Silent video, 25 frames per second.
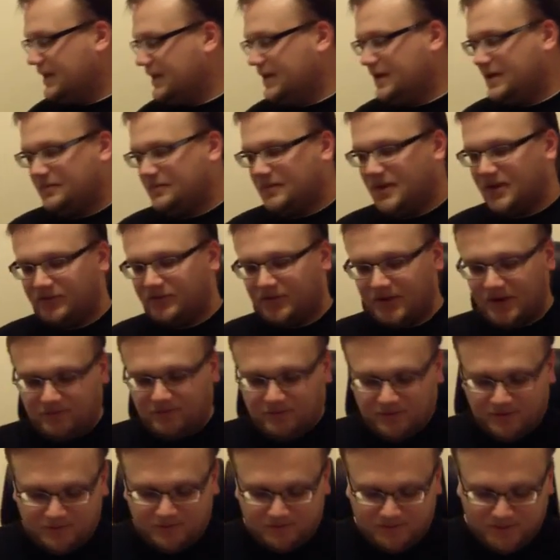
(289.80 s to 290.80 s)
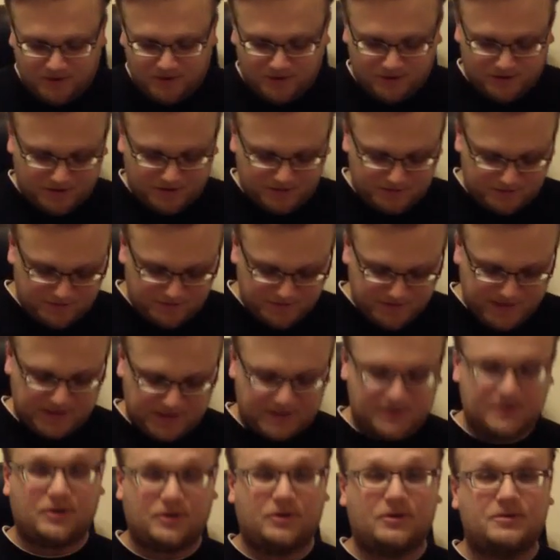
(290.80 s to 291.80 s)
Uh, my favorite book
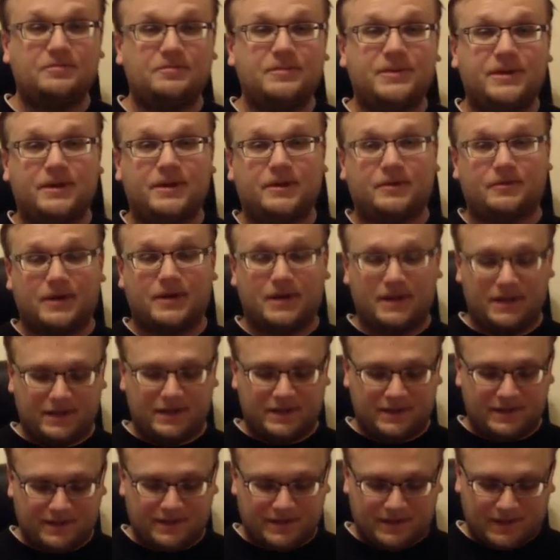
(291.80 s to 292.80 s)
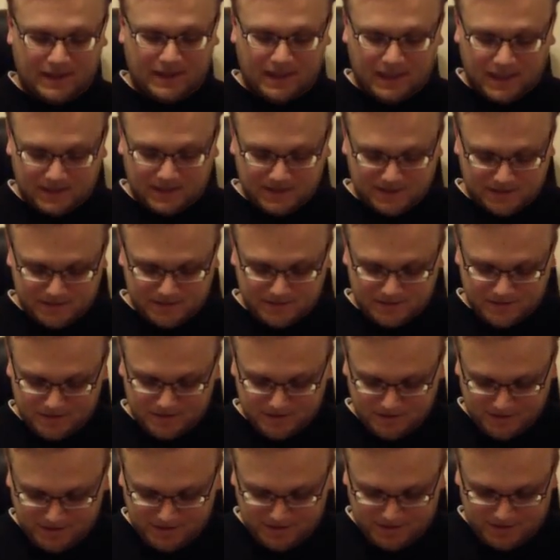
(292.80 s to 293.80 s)
that taught me a, uh, a lot
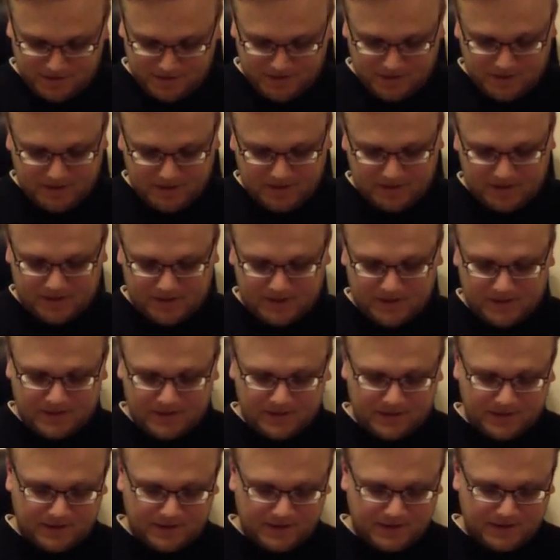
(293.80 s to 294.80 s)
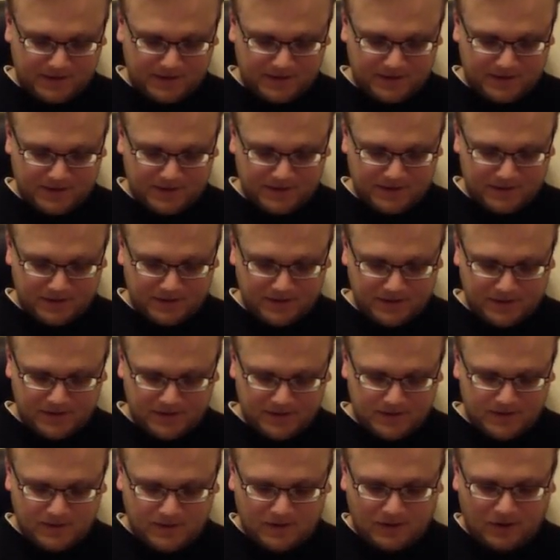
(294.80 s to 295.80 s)
is the
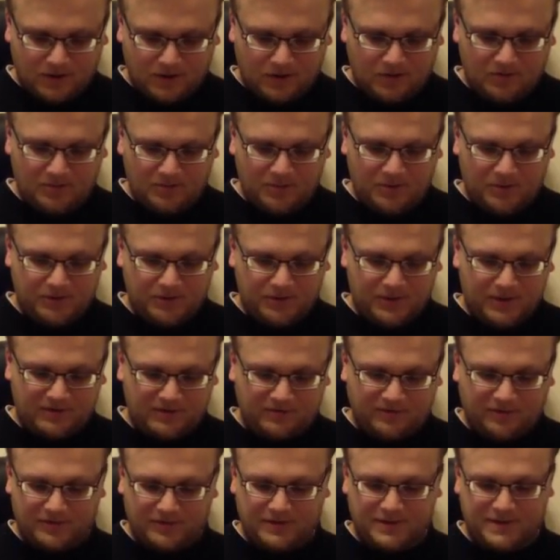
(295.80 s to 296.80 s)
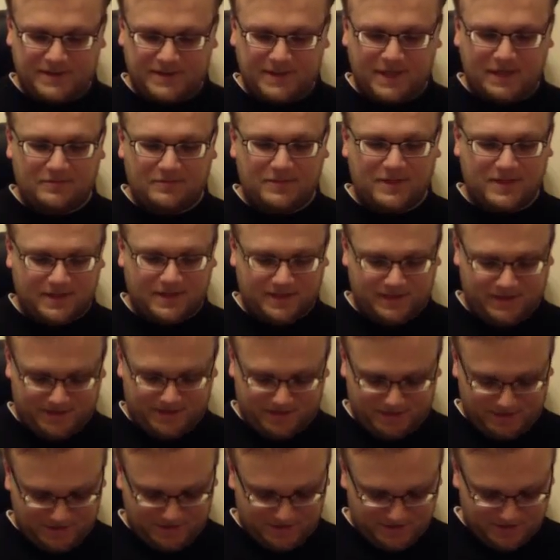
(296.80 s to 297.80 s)
Homebrewing for
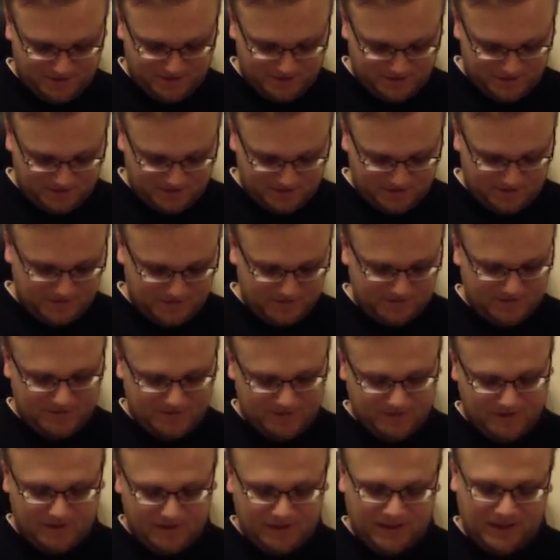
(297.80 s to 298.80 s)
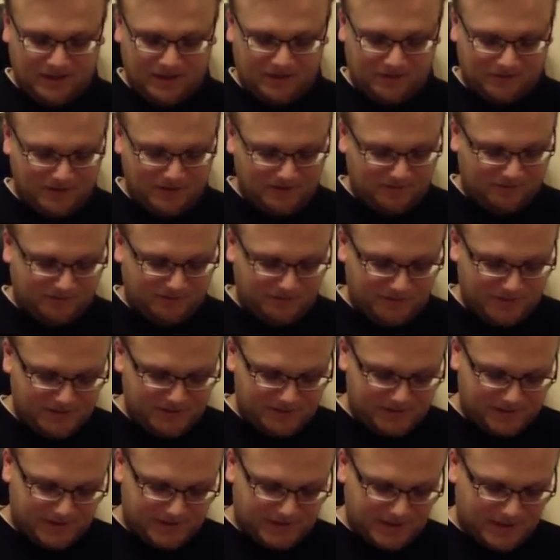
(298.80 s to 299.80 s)
Dummies. A
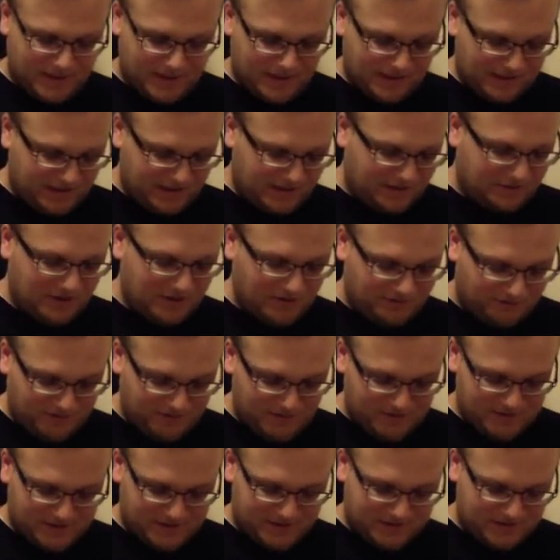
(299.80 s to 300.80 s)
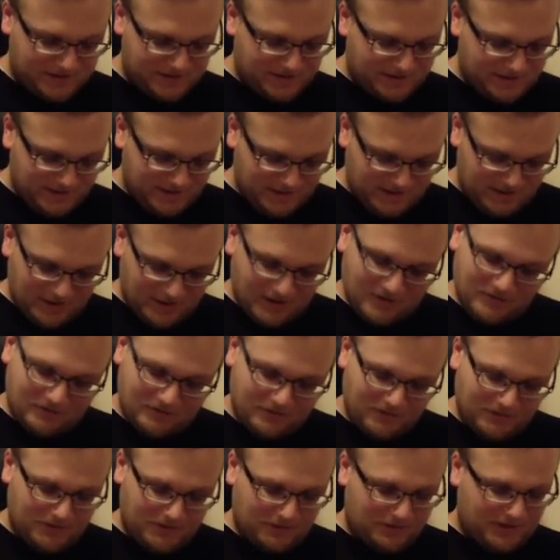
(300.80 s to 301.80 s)
reference, a reference
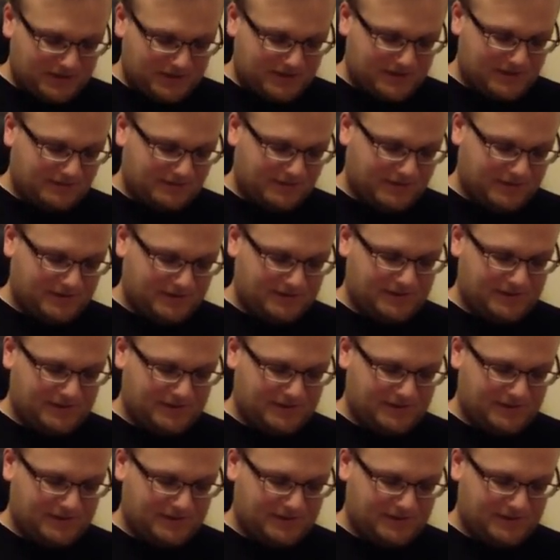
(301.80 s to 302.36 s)
for the rest of